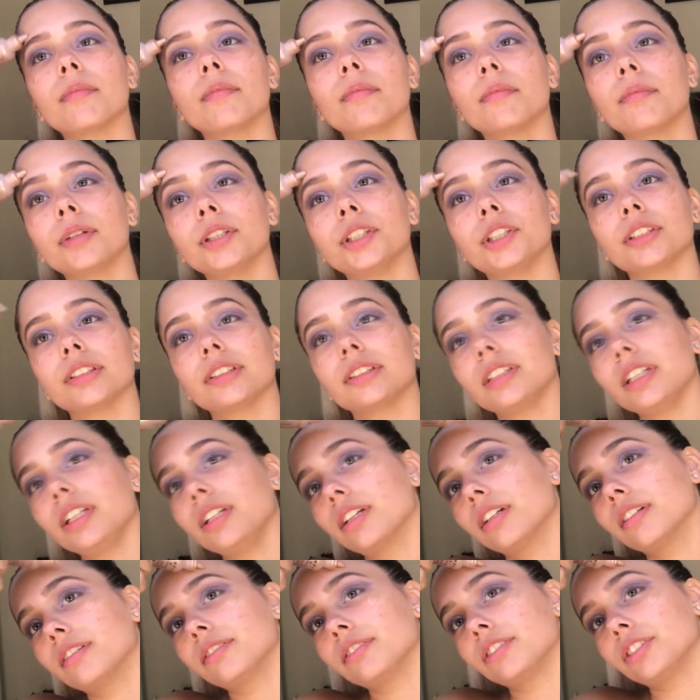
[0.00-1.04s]
But just
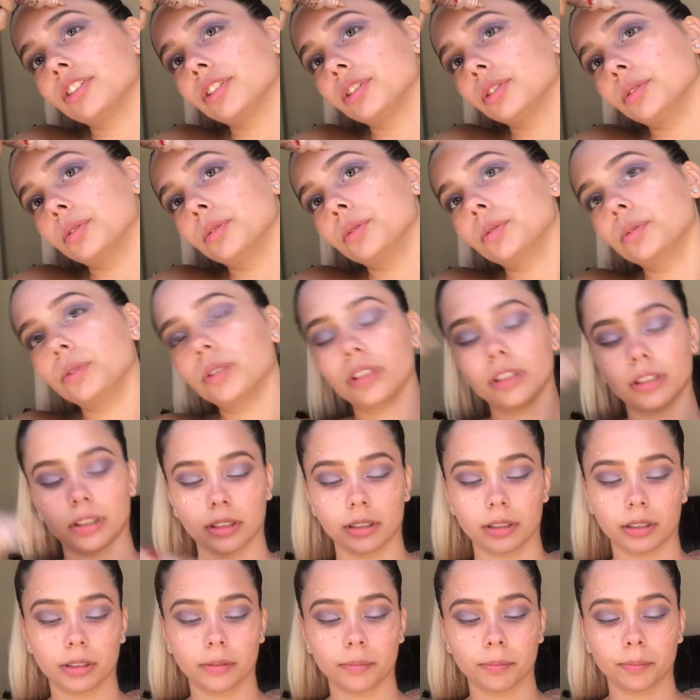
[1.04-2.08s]
enough to
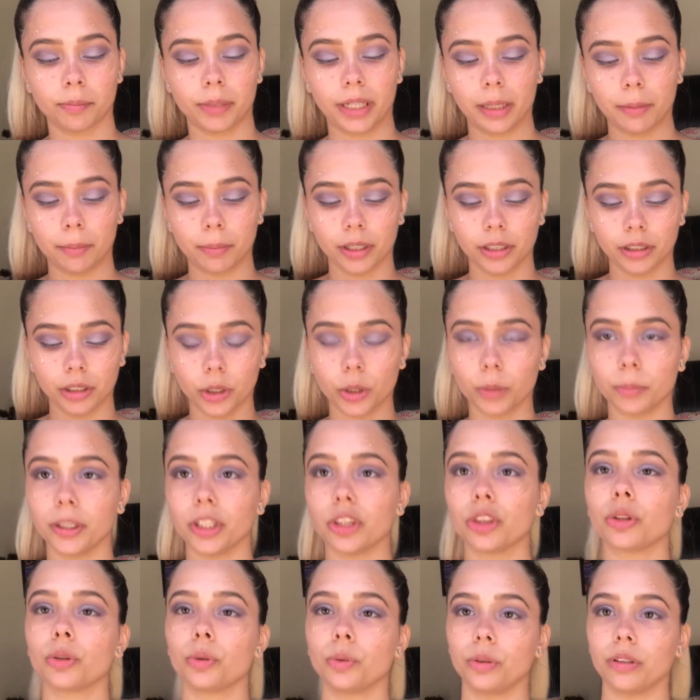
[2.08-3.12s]
peep a little
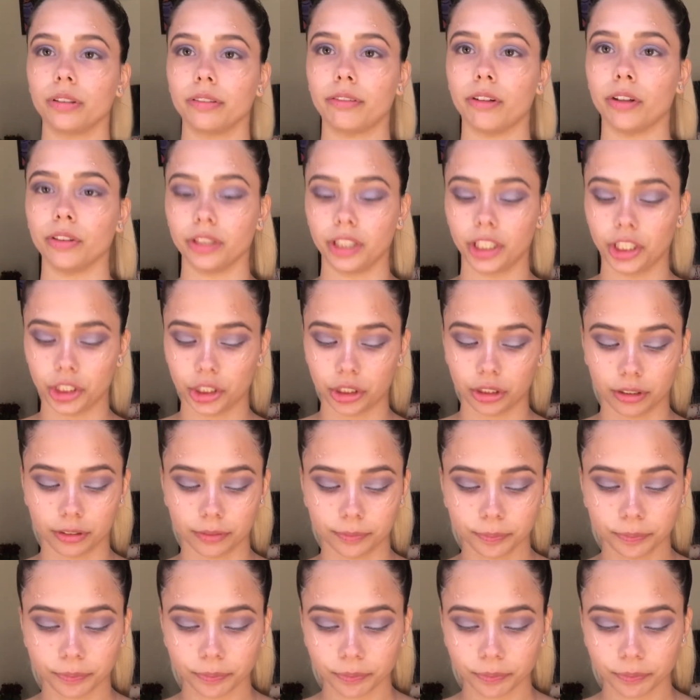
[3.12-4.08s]
bit through the foundation.